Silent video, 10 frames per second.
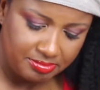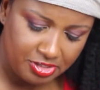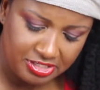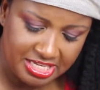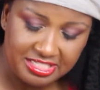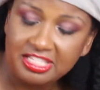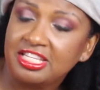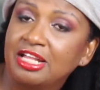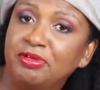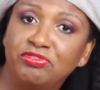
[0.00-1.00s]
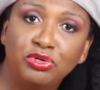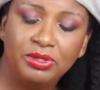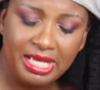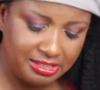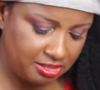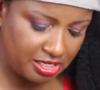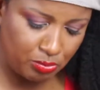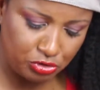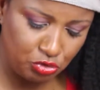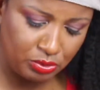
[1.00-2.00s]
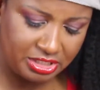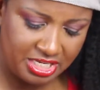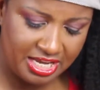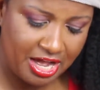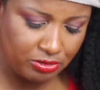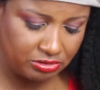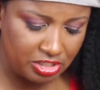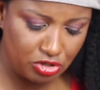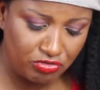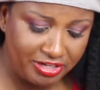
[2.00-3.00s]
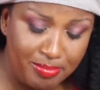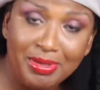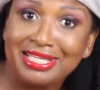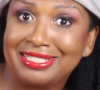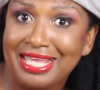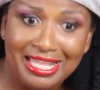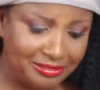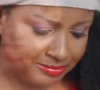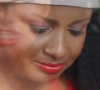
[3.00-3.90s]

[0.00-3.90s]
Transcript: Because as I said before, you can't decide what you want to take out. It's already mixed in.